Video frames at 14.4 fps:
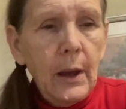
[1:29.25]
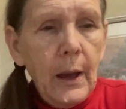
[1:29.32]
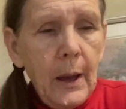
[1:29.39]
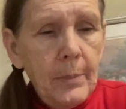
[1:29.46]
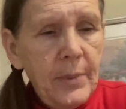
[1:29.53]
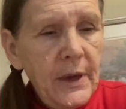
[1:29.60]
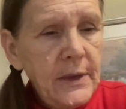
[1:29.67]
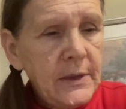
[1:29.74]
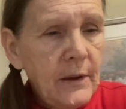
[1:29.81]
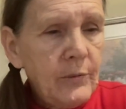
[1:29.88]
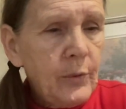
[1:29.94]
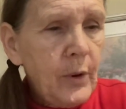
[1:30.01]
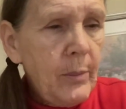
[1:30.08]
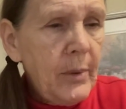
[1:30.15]
a piece
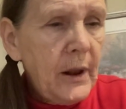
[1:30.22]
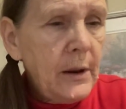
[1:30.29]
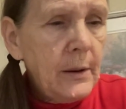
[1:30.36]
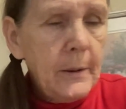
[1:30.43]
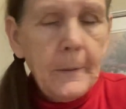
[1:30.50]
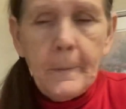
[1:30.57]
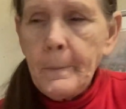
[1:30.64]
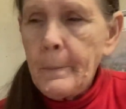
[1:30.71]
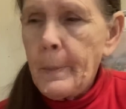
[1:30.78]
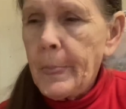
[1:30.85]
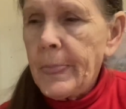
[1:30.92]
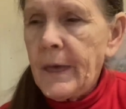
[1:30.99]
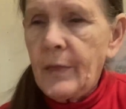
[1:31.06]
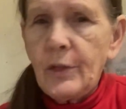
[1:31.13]
of ribbon
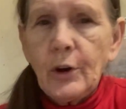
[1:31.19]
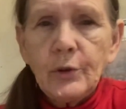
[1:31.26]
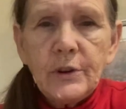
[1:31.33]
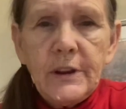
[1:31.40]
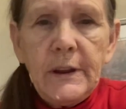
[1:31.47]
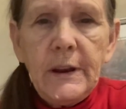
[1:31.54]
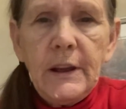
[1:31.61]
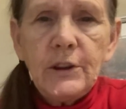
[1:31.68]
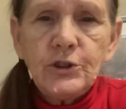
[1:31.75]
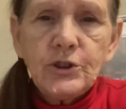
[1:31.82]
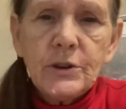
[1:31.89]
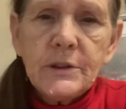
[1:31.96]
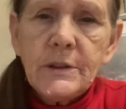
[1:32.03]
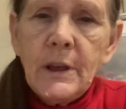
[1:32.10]
13
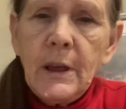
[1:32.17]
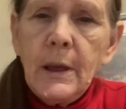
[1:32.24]
inches.